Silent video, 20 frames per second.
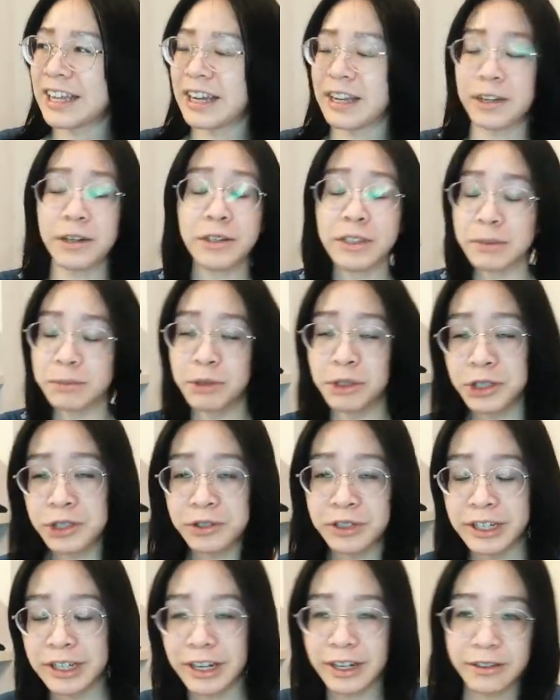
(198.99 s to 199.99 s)
I know it's
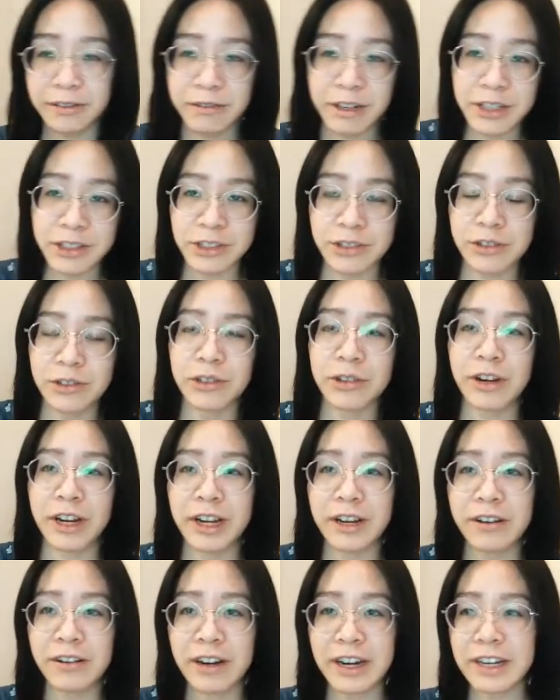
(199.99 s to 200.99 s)
Mercury
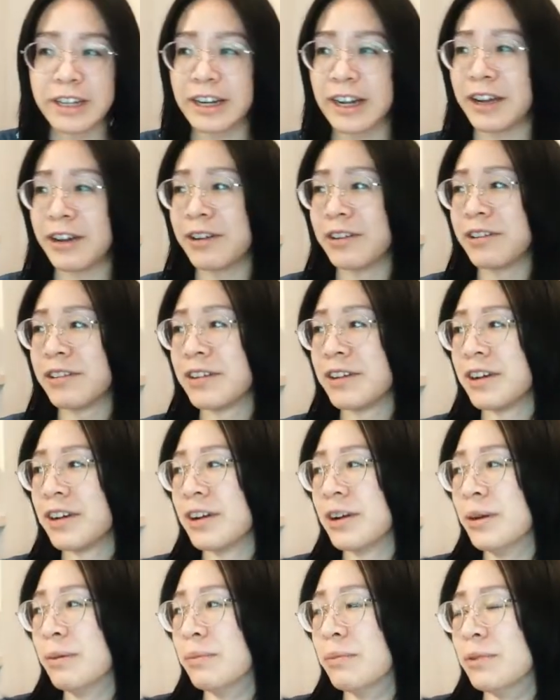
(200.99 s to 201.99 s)
retrograde right now,
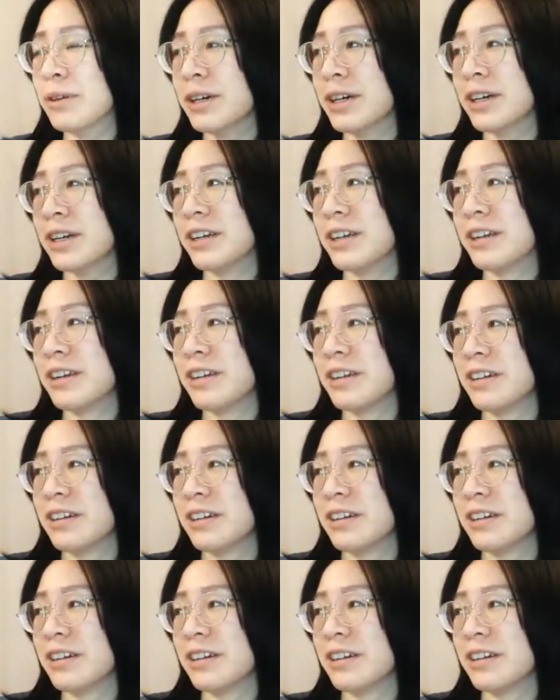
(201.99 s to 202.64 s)
but